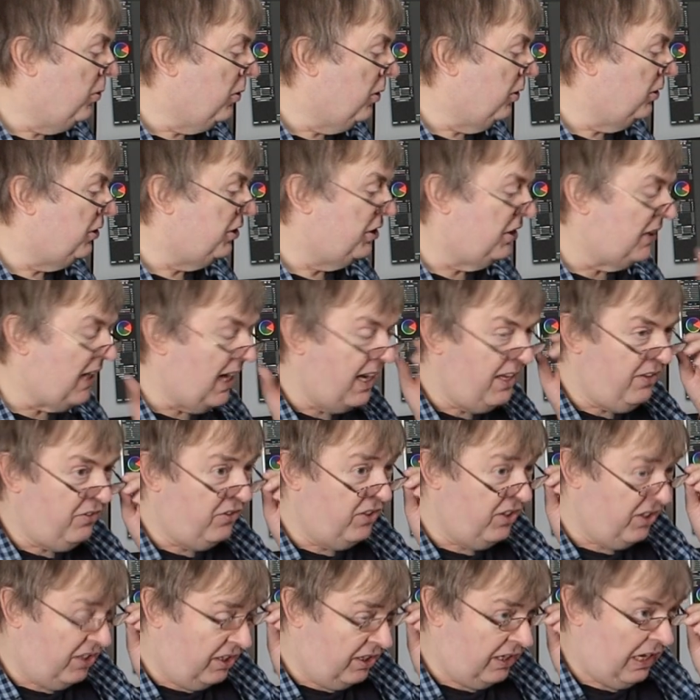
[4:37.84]
could say
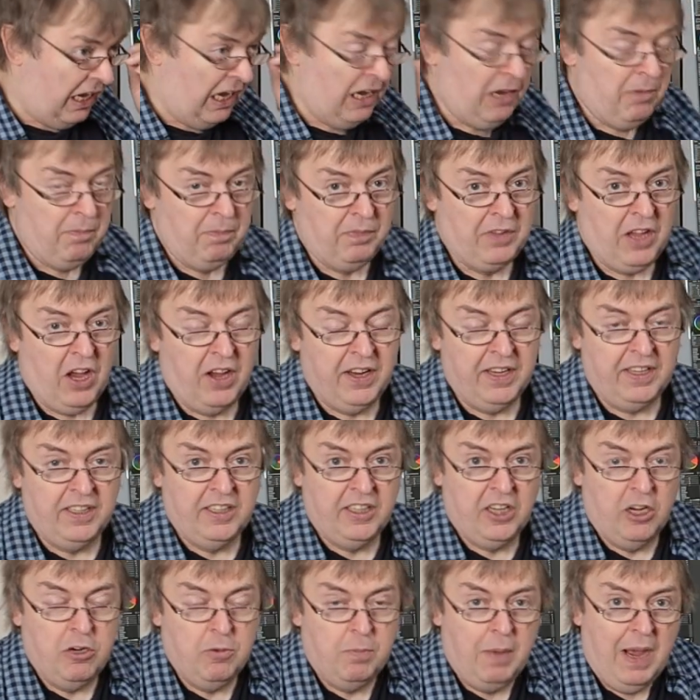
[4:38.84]
that I
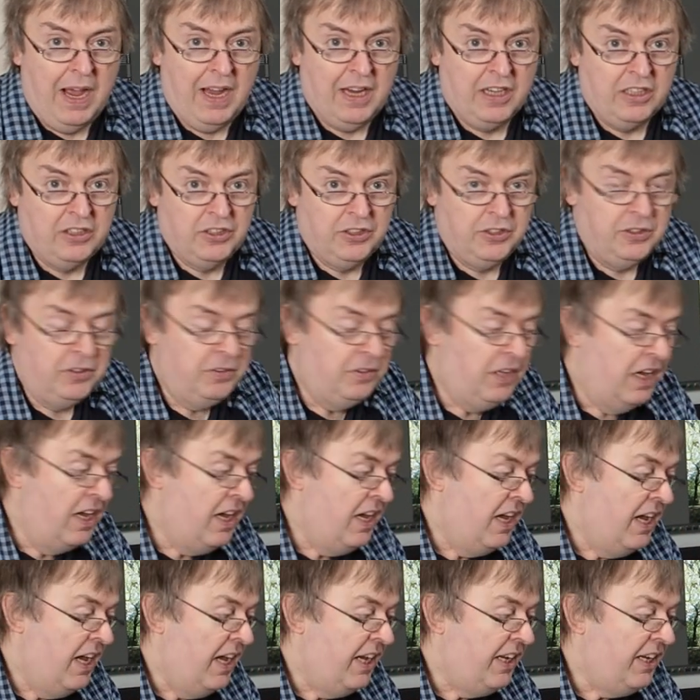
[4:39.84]
can go back to,
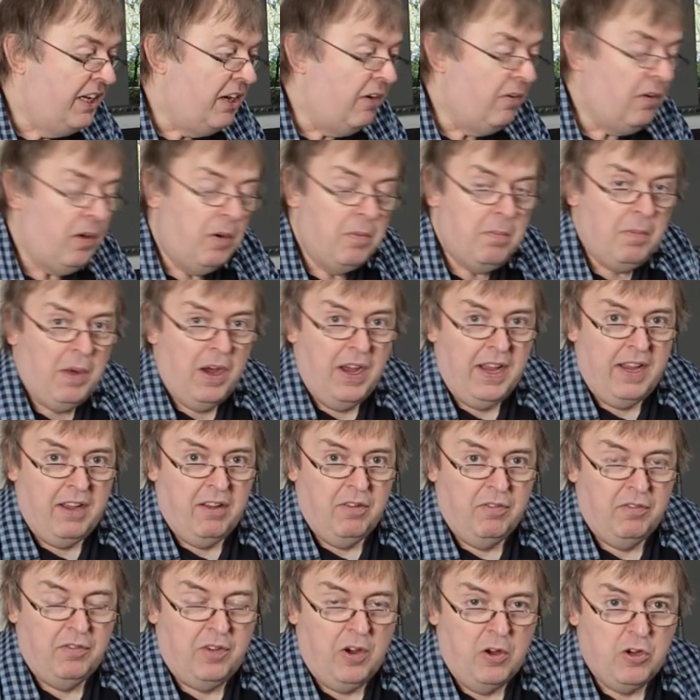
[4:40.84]
you know,
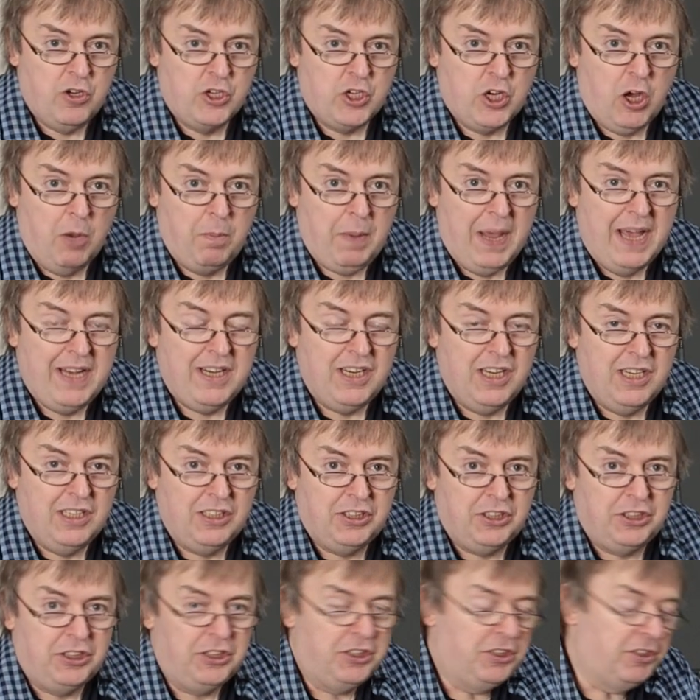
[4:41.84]
my Photoshop
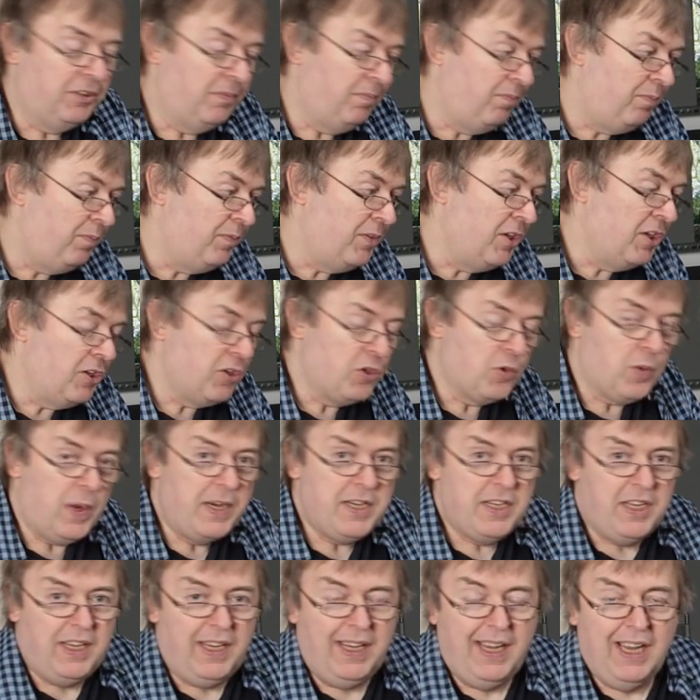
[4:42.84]
edits
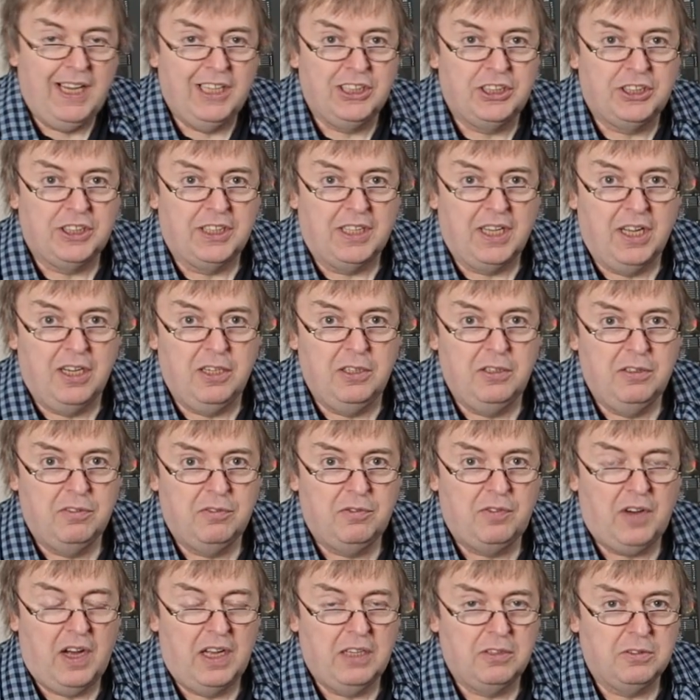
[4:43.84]
20 years ago,
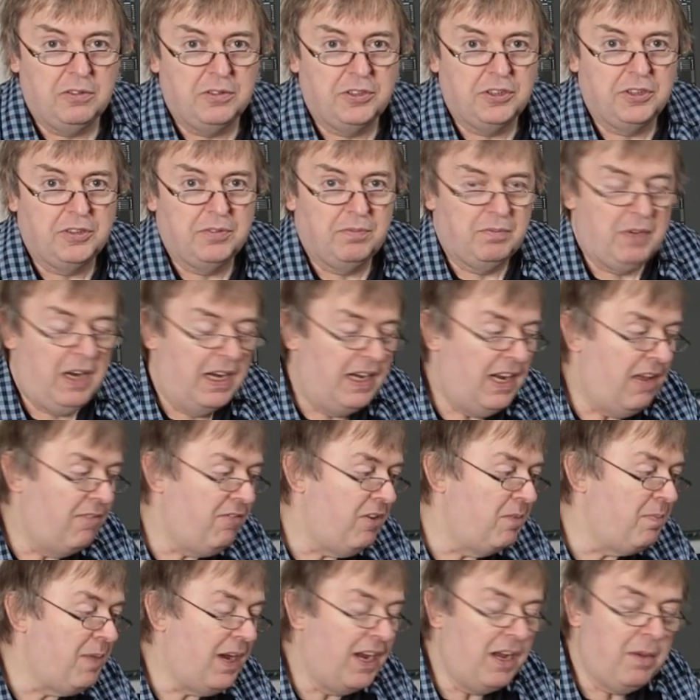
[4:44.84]
files,
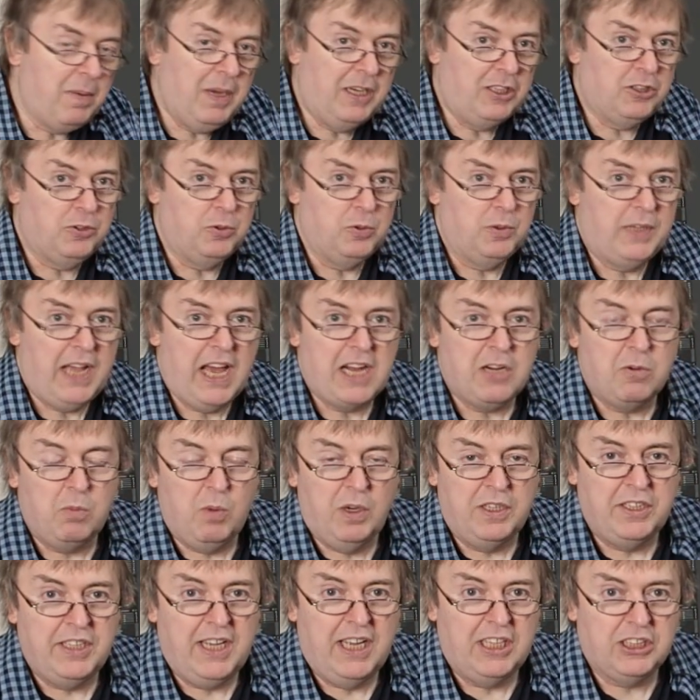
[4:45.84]
11 megapixel Canon
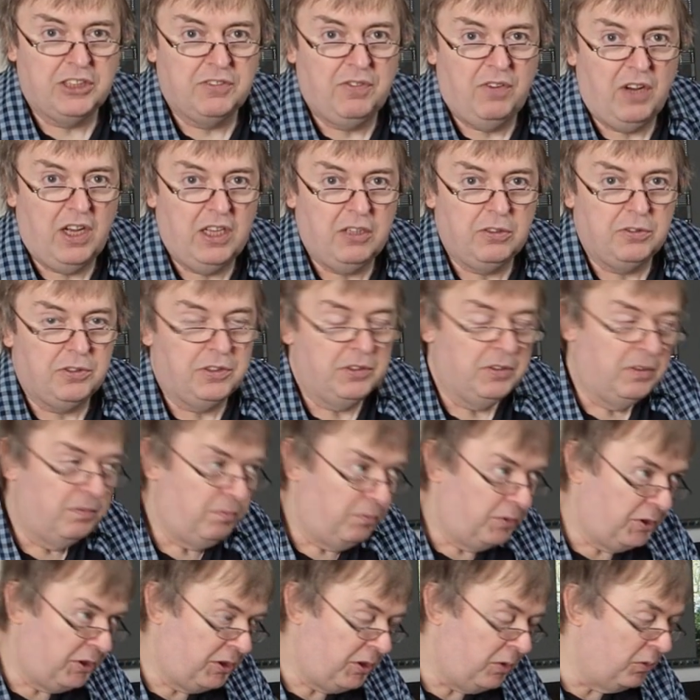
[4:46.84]
1DS files,
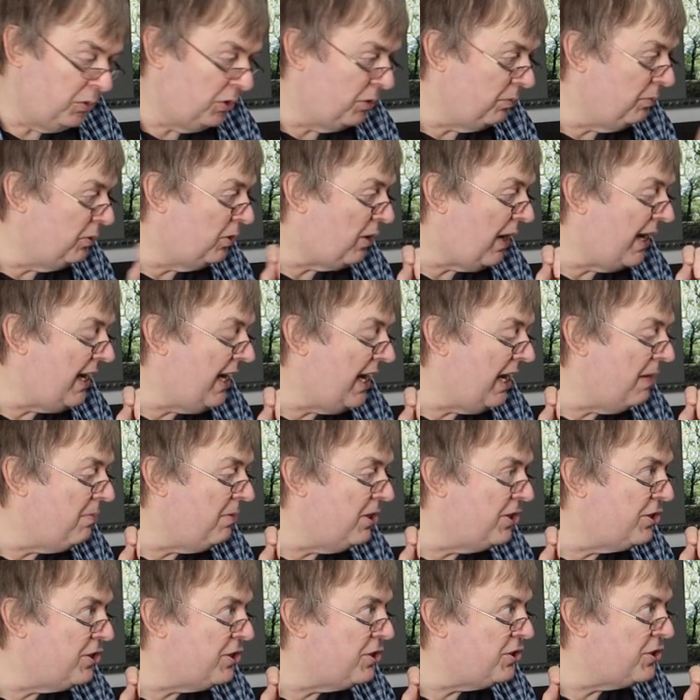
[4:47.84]
still some great
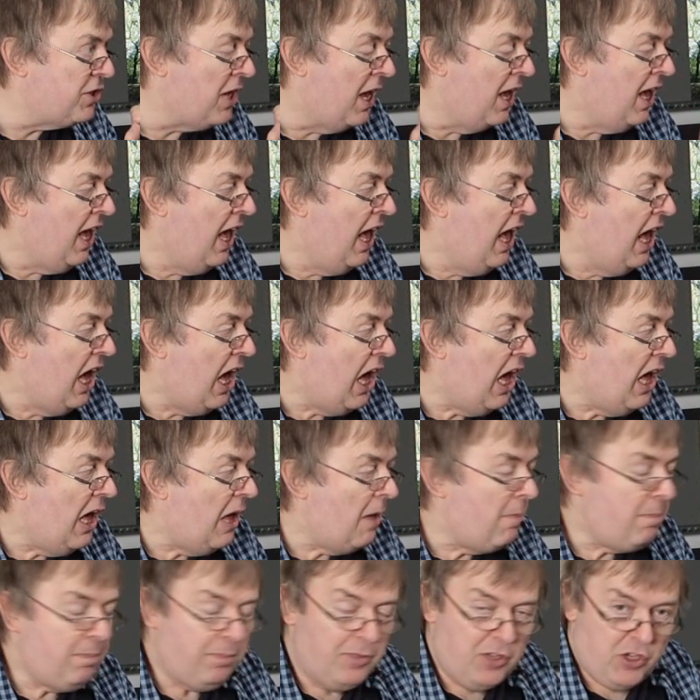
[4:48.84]
images,
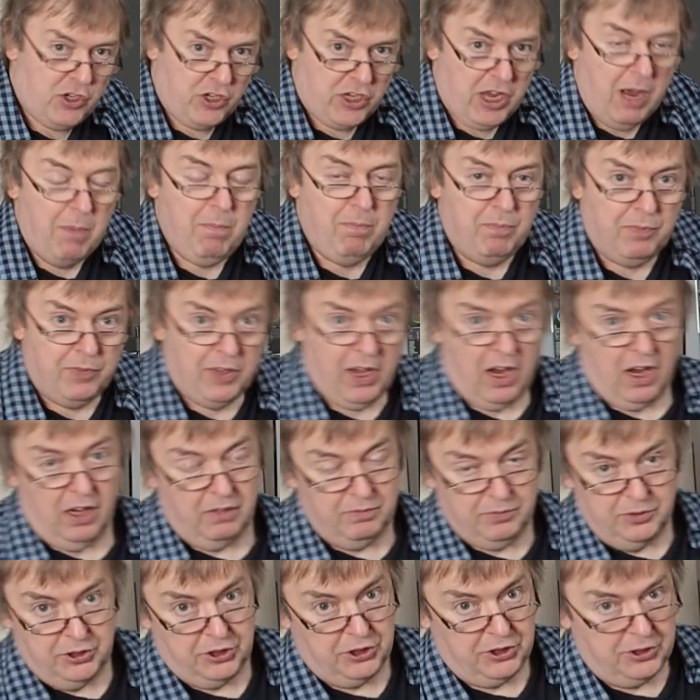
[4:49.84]
some that
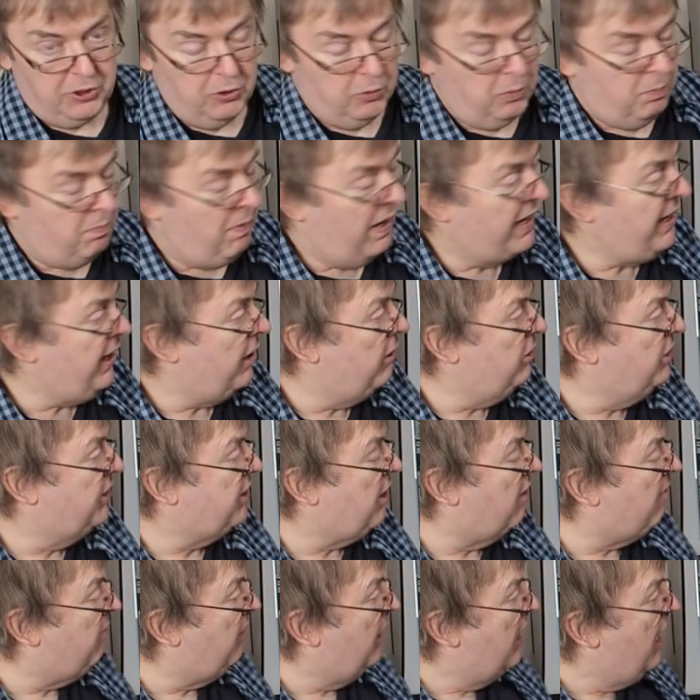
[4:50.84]
I still make use
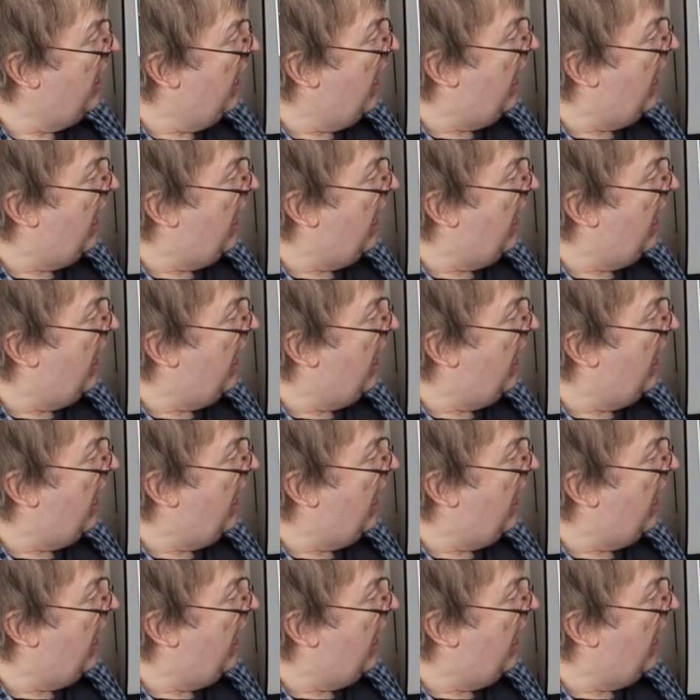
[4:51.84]
of.